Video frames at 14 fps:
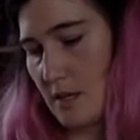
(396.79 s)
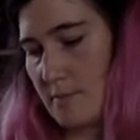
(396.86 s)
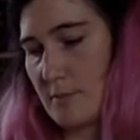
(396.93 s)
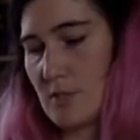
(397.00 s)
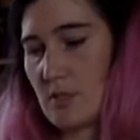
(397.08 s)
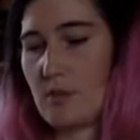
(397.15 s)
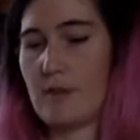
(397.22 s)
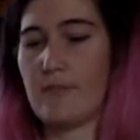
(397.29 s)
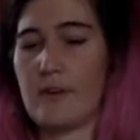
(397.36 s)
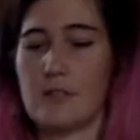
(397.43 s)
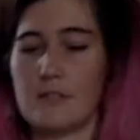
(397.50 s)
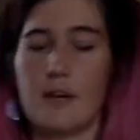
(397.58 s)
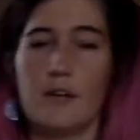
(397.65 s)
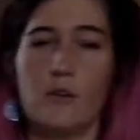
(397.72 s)
So if I
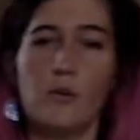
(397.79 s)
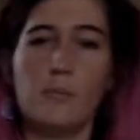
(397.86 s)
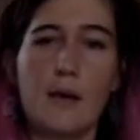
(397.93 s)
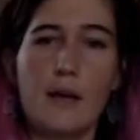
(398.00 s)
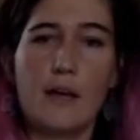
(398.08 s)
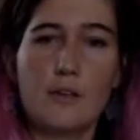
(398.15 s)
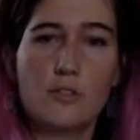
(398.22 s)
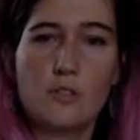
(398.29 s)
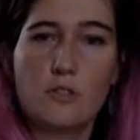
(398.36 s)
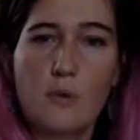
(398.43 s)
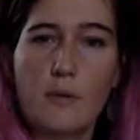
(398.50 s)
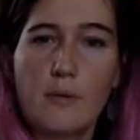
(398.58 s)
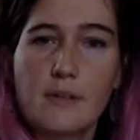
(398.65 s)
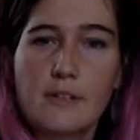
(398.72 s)
decide, oh, I actually just
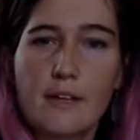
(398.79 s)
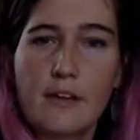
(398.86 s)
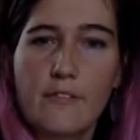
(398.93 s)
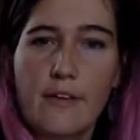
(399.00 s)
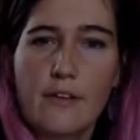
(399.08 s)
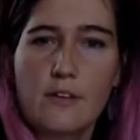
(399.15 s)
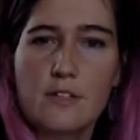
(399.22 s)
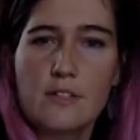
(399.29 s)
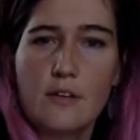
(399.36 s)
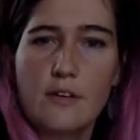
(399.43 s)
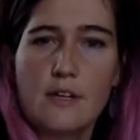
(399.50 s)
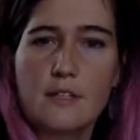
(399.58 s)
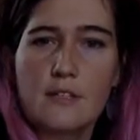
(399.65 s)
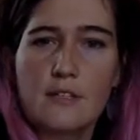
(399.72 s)
want one tail feather, see how
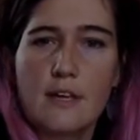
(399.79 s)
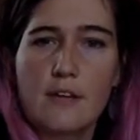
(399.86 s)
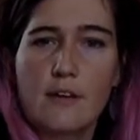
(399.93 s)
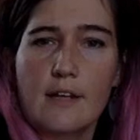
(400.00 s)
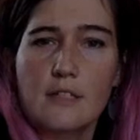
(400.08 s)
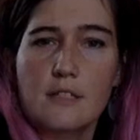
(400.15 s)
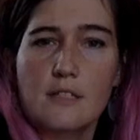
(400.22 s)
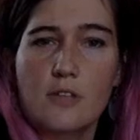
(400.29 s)
nicely that erased?